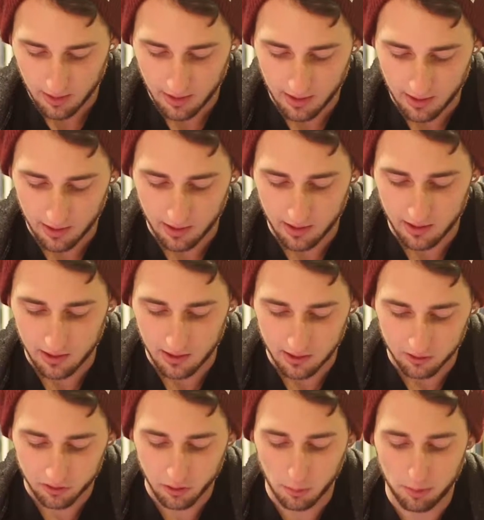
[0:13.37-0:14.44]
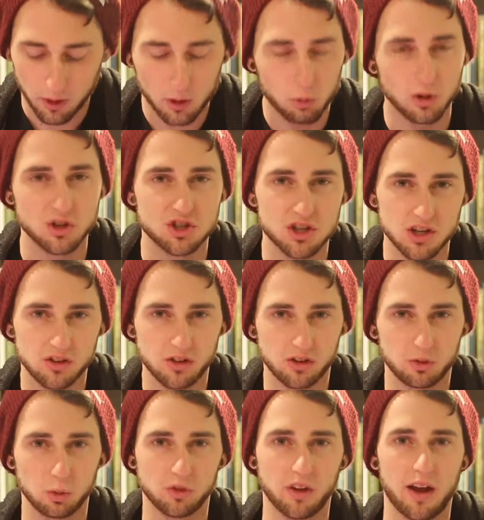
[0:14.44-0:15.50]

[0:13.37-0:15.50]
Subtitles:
And it's the part where Jesus was